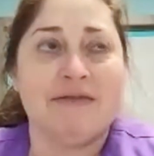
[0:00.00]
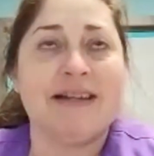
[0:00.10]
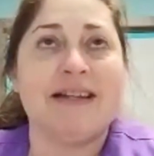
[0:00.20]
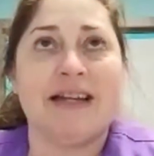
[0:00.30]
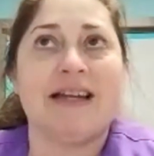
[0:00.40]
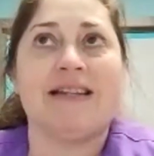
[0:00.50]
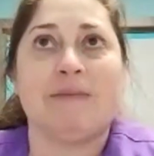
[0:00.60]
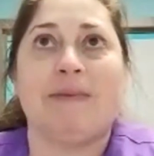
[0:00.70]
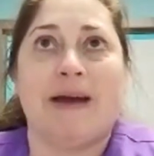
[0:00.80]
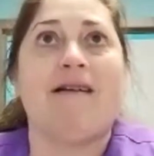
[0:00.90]
really is
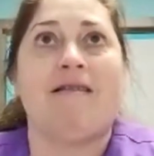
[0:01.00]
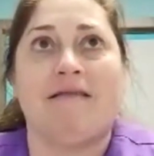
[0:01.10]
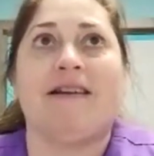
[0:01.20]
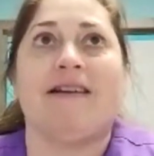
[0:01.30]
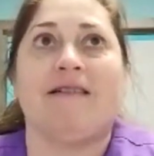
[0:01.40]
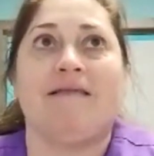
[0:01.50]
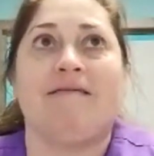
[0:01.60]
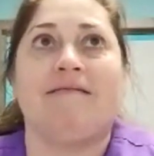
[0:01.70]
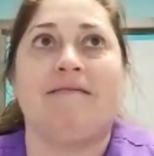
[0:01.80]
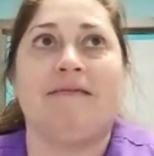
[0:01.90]
about you
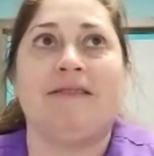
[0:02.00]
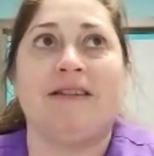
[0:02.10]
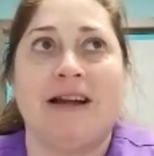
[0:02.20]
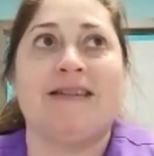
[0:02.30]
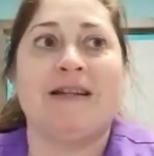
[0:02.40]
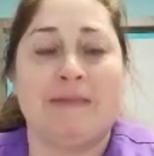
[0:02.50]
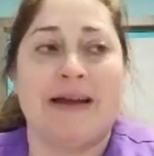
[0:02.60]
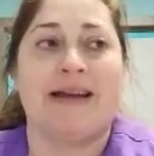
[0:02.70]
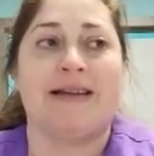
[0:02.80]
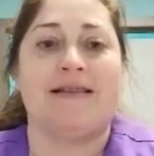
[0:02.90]
know touching
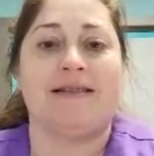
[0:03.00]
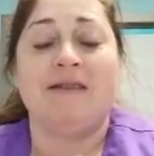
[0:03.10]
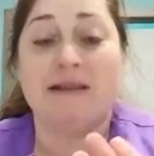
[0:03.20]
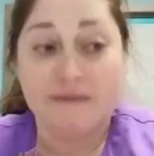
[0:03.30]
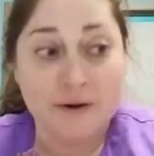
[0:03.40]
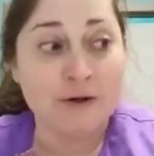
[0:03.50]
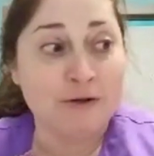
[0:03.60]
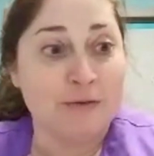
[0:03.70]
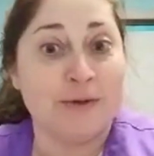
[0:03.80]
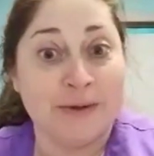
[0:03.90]
base, either
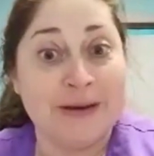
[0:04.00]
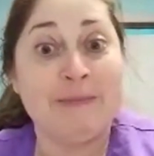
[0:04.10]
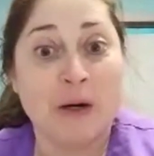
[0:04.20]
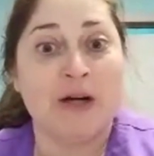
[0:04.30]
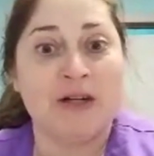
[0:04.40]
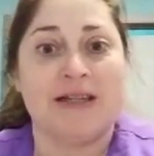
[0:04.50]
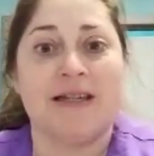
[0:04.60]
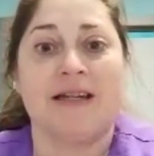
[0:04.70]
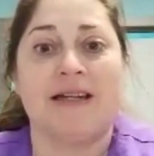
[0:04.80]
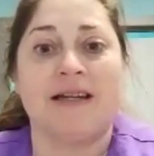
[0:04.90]
virtual or in
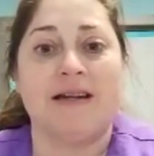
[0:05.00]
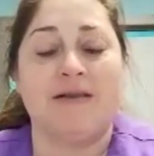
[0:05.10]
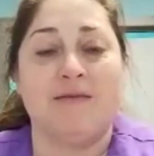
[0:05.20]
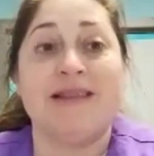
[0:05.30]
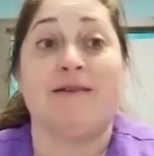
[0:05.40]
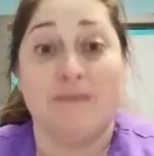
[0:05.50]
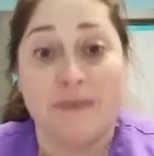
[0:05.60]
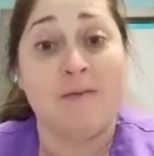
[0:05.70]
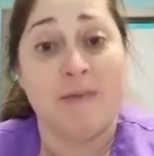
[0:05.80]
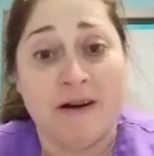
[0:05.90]
person, with a
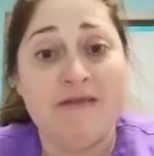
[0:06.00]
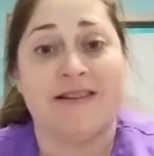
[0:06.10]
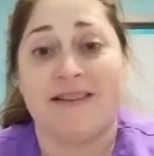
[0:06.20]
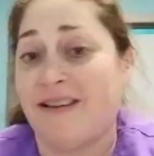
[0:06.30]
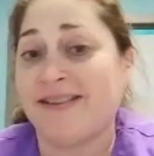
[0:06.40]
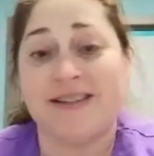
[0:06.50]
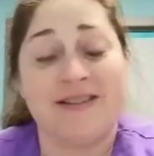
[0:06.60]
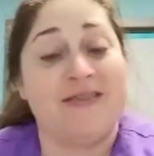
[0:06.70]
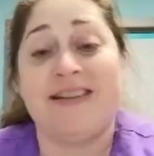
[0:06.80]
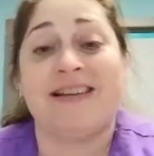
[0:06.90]
real person, not just
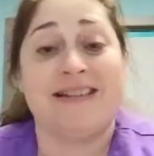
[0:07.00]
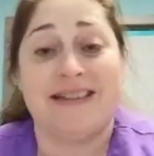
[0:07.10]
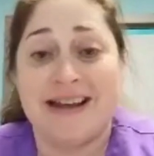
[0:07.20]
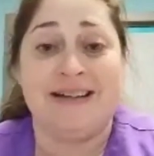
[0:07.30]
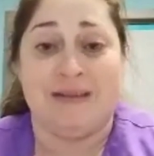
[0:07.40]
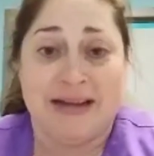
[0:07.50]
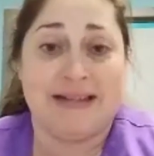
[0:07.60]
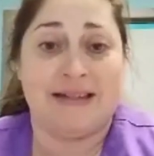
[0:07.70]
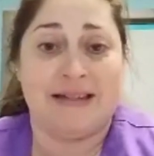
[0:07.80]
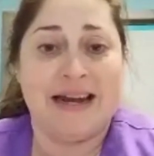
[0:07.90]
via a text
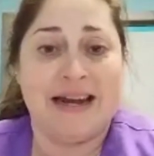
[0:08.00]
message.